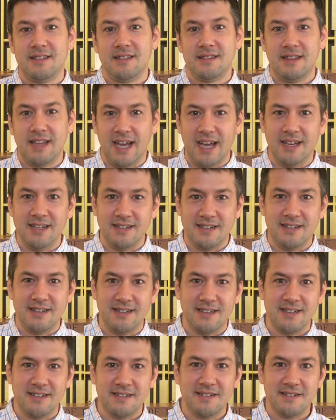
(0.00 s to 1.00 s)
that
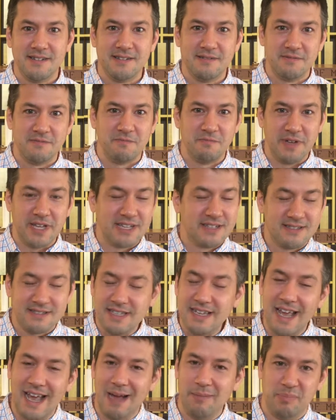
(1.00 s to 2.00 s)
we can
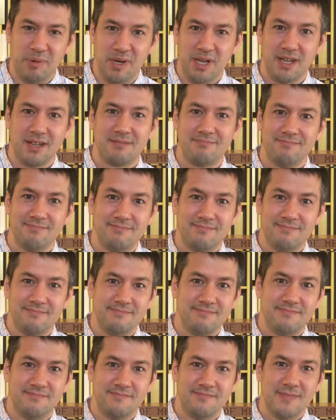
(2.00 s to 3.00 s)
see happening,
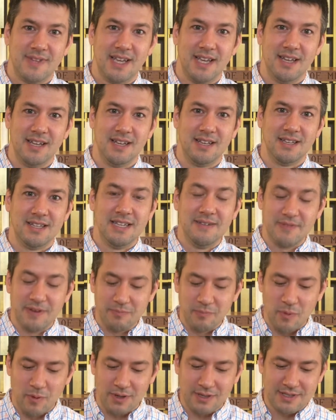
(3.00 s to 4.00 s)
and
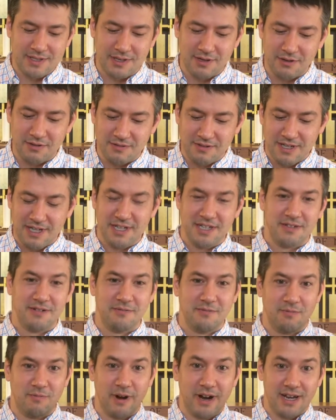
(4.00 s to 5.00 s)
even more so
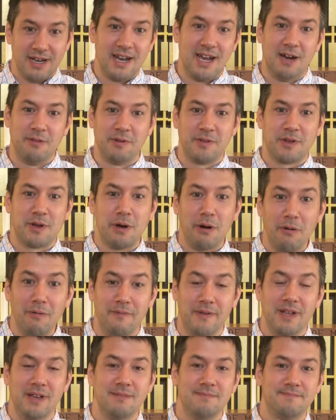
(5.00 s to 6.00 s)
right now with
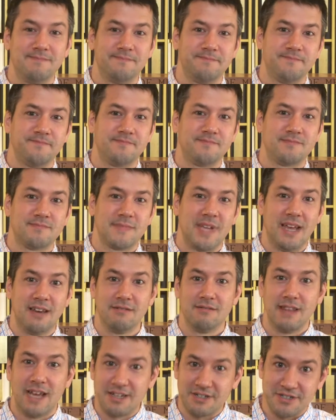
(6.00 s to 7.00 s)
COVID and
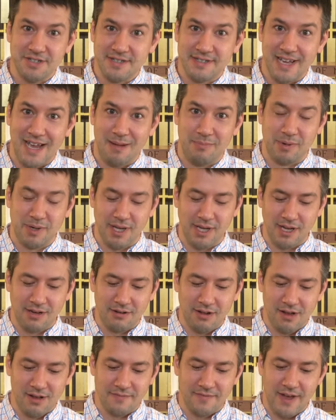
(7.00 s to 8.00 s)
elections happening
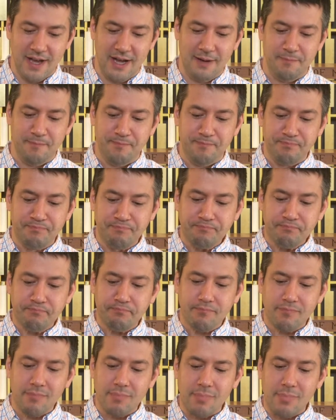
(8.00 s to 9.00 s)
and all of that.
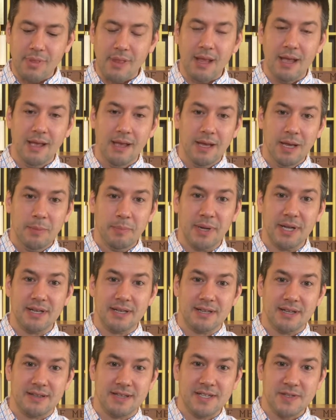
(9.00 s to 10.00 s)

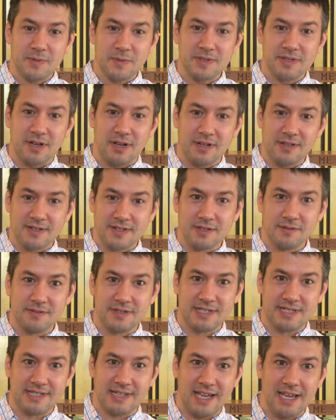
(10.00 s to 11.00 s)
But this was also
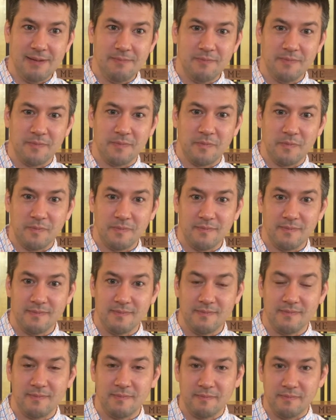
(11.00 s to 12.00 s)
the same
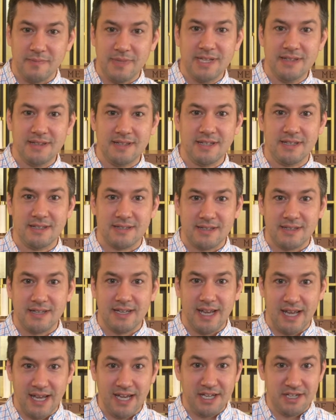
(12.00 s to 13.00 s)
in the
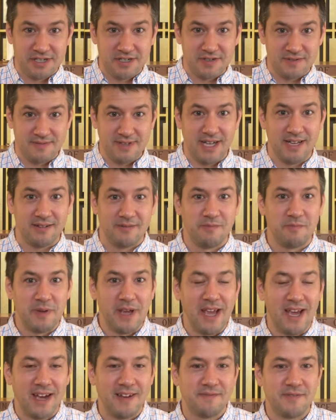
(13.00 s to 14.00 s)
age that we
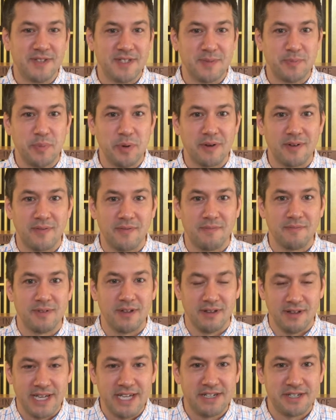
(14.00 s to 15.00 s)
have this book,
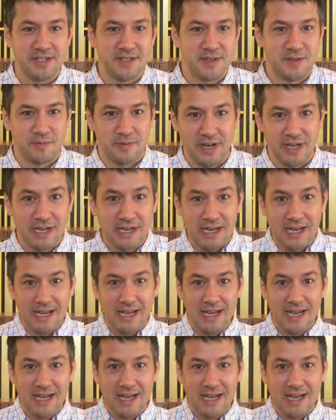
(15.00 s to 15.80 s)
Galatians, written.